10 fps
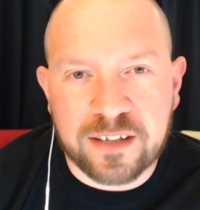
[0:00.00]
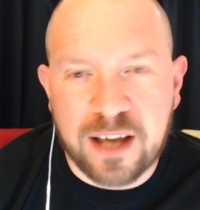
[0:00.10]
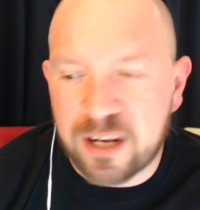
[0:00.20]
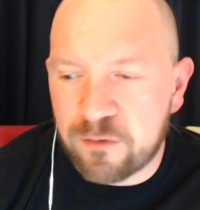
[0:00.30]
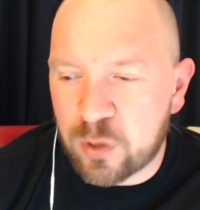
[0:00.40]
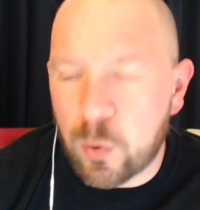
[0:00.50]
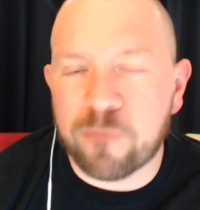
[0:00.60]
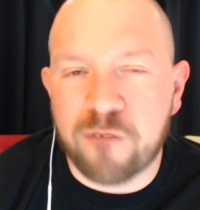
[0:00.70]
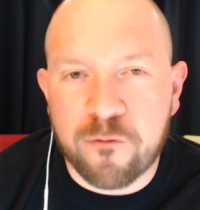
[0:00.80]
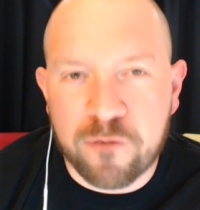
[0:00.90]
kind of a quick
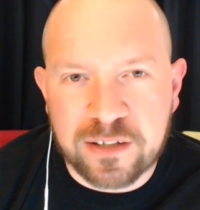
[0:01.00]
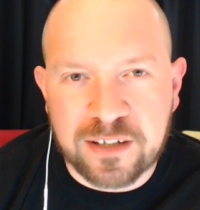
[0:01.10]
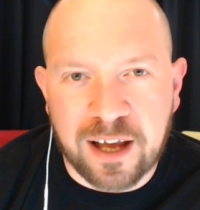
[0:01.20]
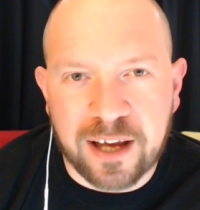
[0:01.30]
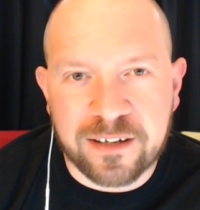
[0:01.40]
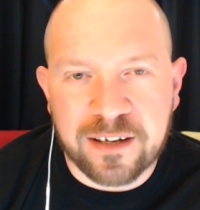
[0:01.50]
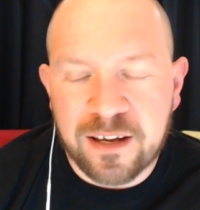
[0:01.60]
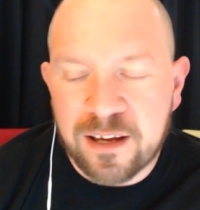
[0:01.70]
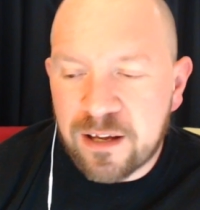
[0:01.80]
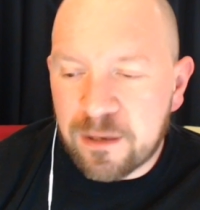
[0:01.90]
reference guide,
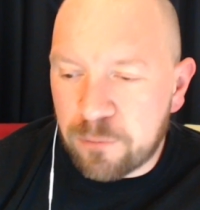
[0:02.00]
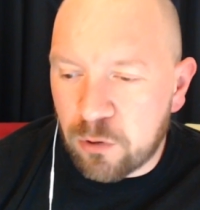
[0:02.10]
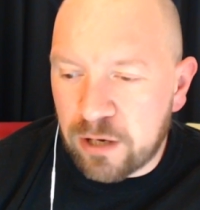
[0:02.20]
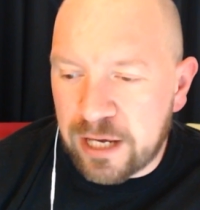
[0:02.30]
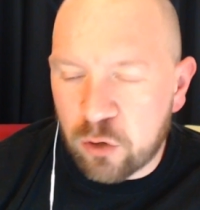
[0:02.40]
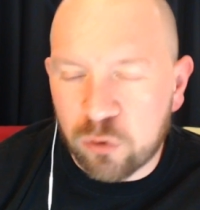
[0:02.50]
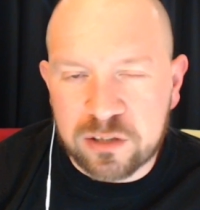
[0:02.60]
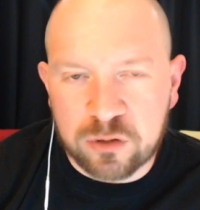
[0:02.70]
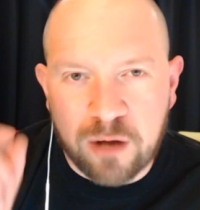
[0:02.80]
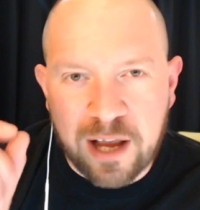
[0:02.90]
but it
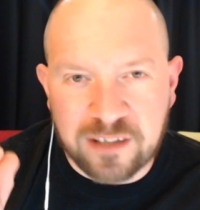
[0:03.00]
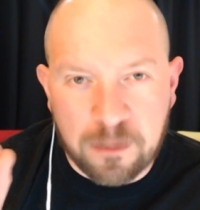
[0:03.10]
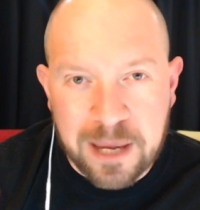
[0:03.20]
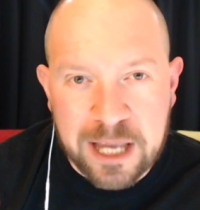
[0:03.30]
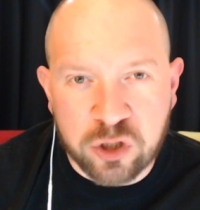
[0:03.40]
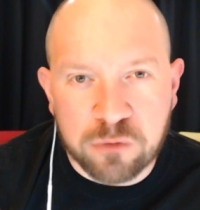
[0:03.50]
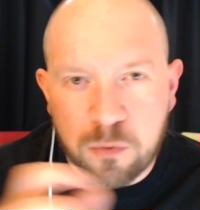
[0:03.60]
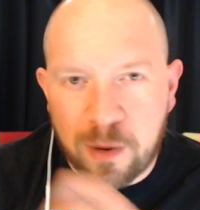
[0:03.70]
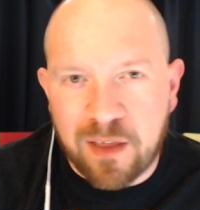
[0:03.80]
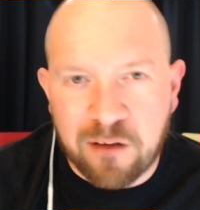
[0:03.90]
also has the page number
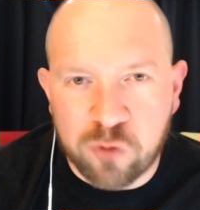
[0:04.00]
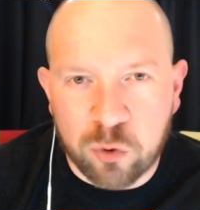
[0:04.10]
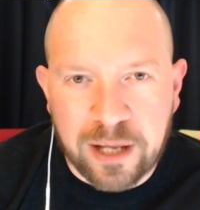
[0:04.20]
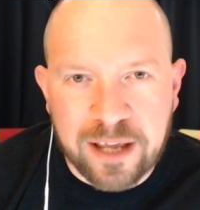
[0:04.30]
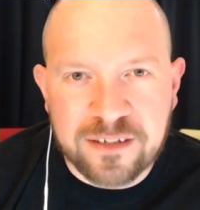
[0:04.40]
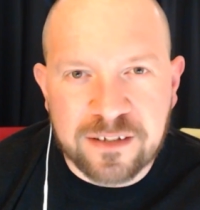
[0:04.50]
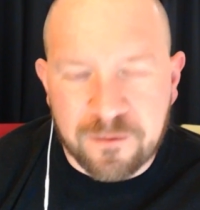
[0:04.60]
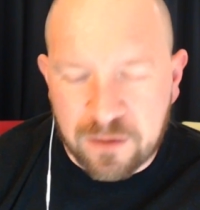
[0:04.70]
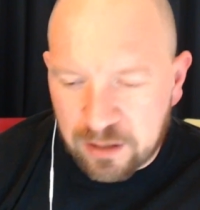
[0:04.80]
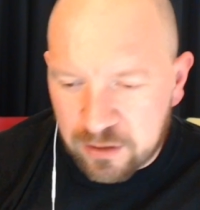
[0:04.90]
where that rule is.
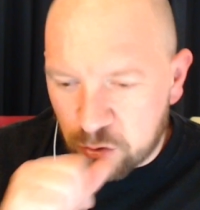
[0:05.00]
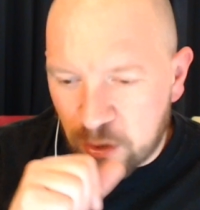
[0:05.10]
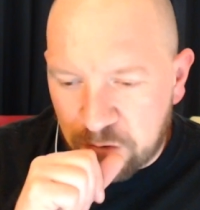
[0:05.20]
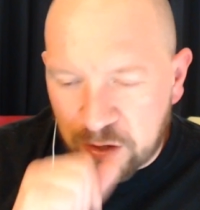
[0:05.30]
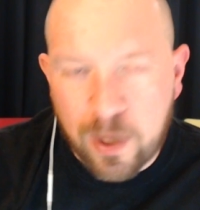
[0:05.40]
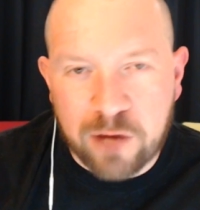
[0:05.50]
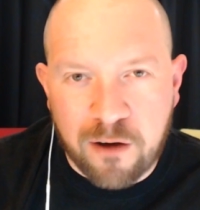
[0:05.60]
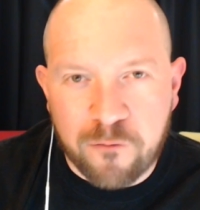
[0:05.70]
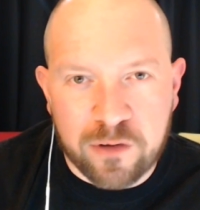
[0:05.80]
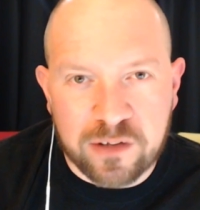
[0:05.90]
So if the quick
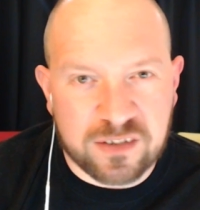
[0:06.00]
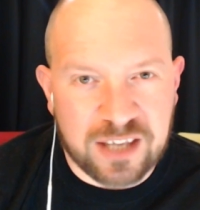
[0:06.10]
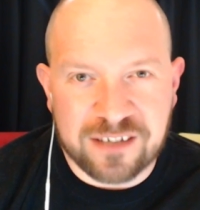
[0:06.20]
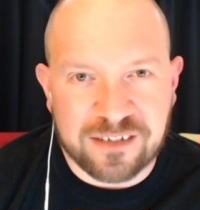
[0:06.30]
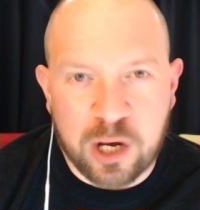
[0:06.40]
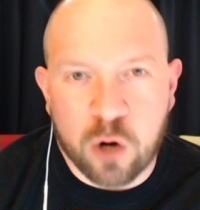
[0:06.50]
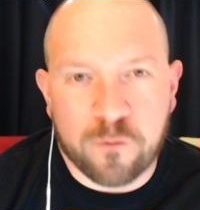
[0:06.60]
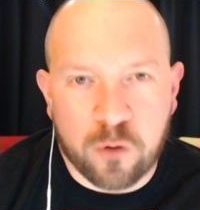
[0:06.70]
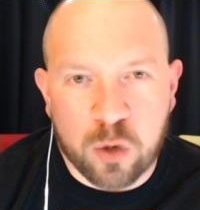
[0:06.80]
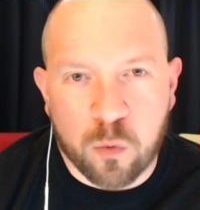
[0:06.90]
reference isn't
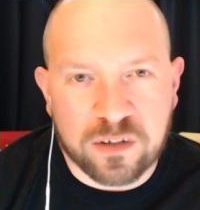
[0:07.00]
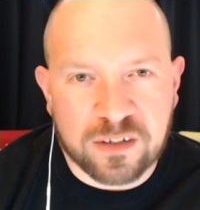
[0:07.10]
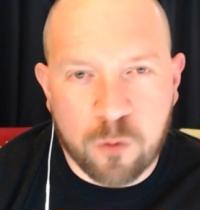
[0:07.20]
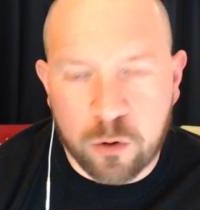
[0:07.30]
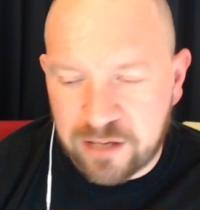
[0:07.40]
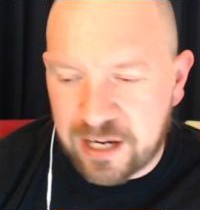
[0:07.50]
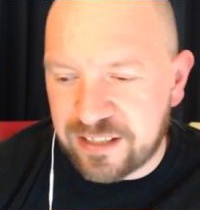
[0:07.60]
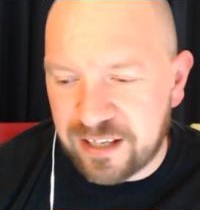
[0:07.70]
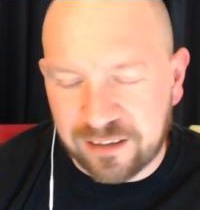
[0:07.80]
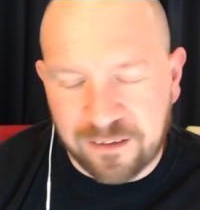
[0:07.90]
enough or you want some more
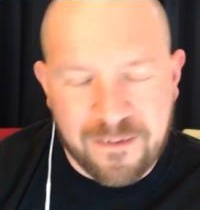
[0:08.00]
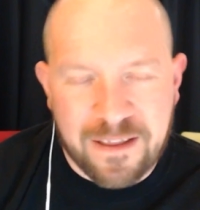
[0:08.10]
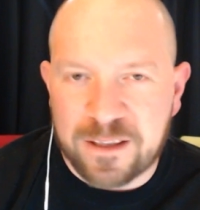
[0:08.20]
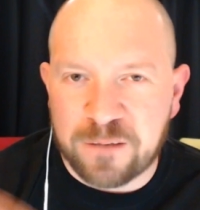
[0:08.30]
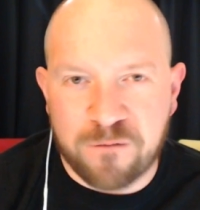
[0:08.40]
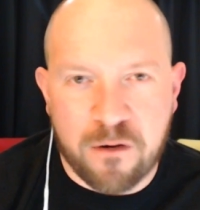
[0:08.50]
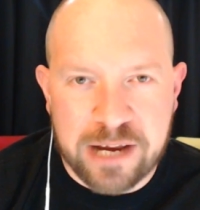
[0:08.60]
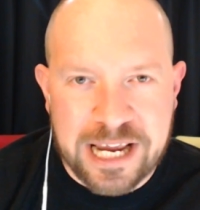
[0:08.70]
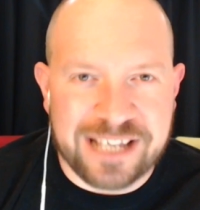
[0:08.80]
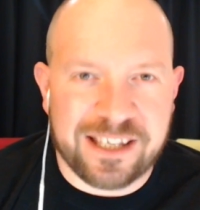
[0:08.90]
detail, it's
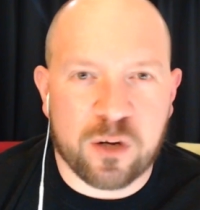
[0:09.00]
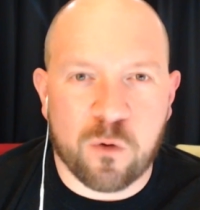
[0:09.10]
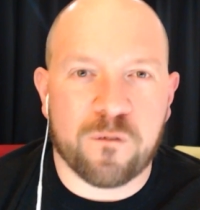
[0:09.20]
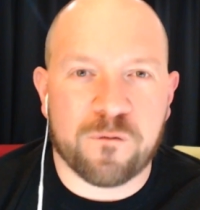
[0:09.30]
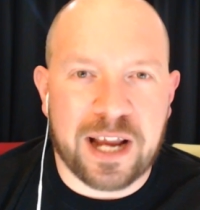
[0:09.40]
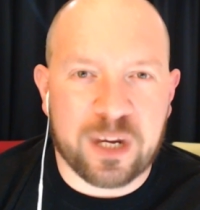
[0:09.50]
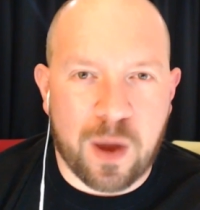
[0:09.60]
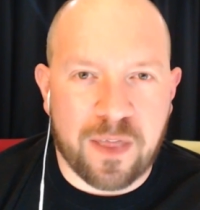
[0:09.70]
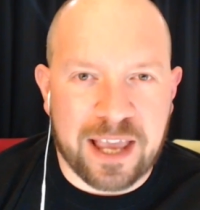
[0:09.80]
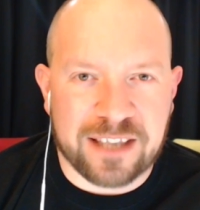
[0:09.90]
very easy to go and find
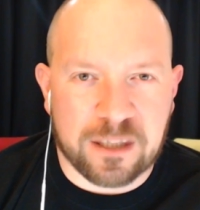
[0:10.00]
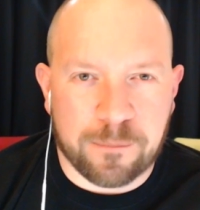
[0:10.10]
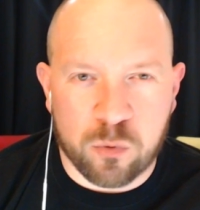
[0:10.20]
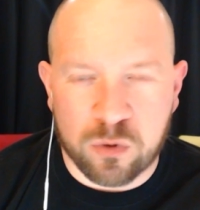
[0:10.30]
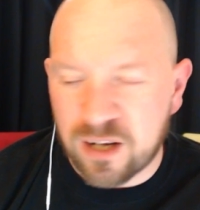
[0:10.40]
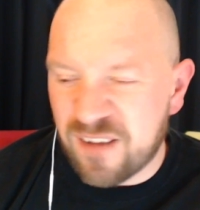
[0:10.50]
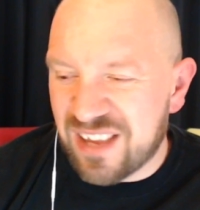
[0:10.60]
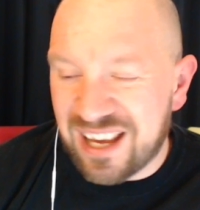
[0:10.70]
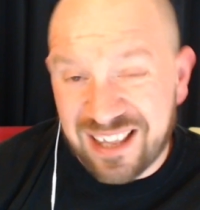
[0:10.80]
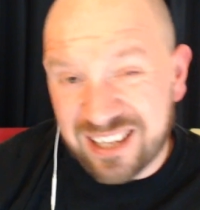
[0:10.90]
where that is in the book.
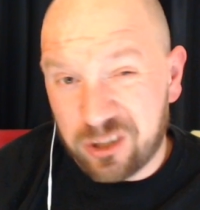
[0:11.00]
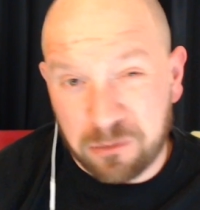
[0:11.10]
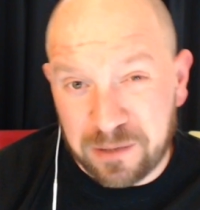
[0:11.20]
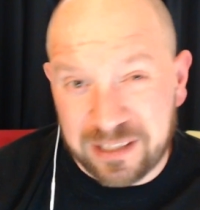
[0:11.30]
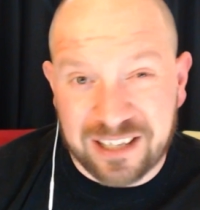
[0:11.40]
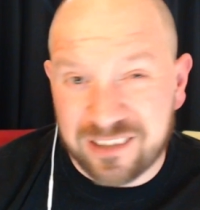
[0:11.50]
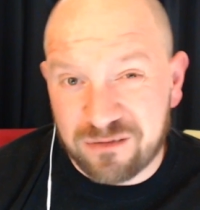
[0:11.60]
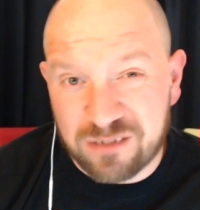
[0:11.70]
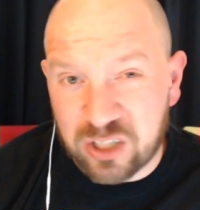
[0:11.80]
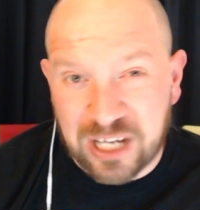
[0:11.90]
And that's something that's
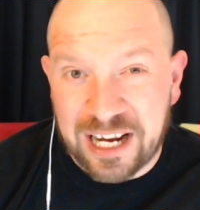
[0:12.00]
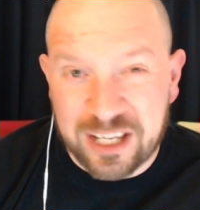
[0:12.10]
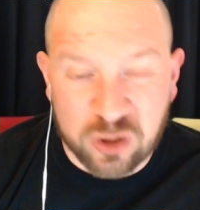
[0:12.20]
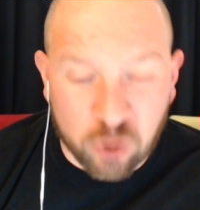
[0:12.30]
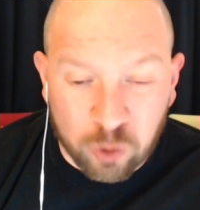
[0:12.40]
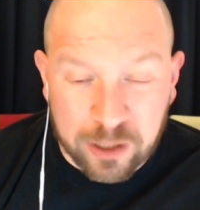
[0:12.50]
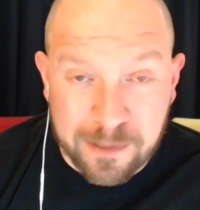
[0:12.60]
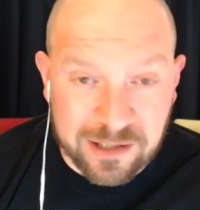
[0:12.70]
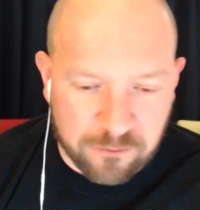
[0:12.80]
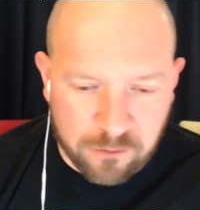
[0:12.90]
kind of sorely
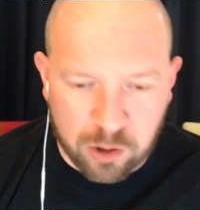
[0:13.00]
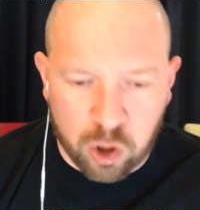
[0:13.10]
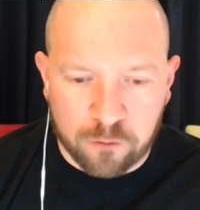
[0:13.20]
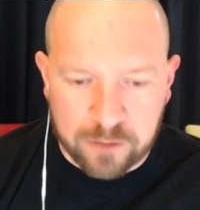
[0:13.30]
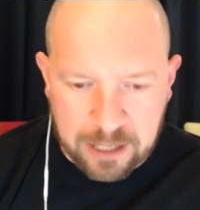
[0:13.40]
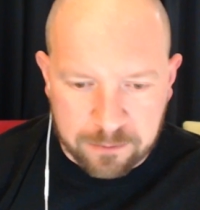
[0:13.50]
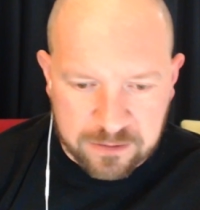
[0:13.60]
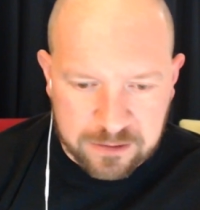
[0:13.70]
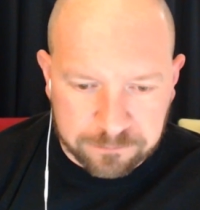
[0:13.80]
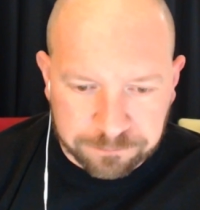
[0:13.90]
missing from a lot of games.